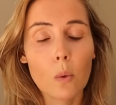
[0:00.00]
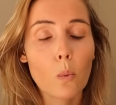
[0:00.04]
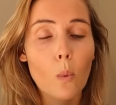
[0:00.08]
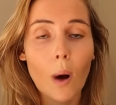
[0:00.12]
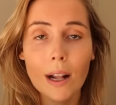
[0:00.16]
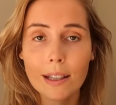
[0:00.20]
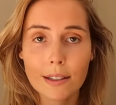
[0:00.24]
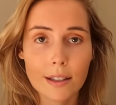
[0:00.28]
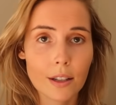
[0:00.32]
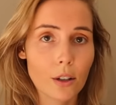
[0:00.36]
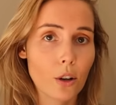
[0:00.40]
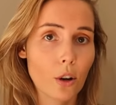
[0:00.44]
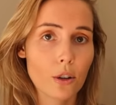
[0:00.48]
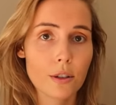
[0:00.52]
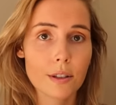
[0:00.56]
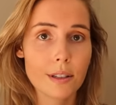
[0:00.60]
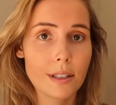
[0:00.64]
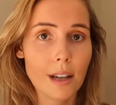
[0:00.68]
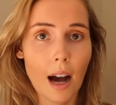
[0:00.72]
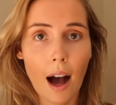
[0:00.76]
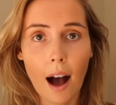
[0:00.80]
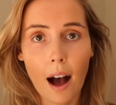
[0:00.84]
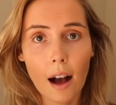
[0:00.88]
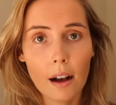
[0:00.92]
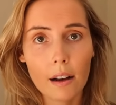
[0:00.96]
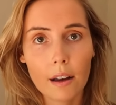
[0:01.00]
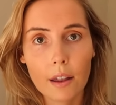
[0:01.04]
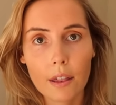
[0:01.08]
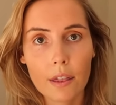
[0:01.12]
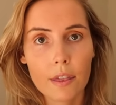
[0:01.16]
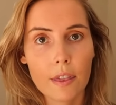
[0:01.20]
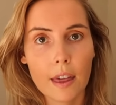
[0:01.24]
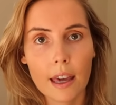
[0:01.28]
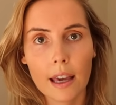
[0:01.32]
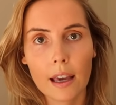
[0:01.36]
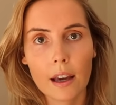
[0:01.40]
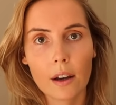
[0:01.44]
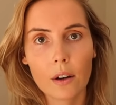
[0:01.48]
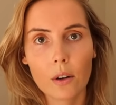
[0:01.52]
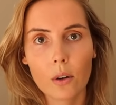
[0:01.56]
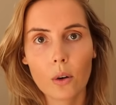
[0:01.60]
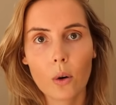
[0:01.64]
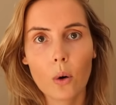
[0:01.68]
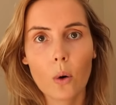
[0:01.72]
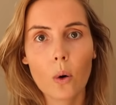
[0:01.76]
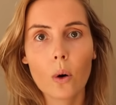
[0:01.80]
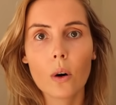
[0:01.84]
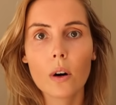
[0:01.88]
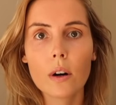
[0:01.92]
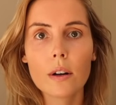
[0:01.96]
once it goes dark thick and
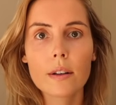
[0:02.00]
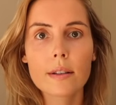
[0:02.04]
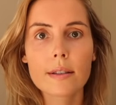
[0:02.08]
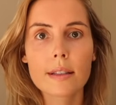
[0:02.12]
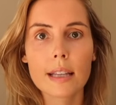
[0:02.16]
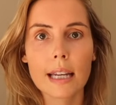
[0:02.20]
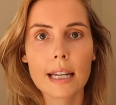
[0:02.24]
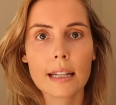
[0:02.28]
coarse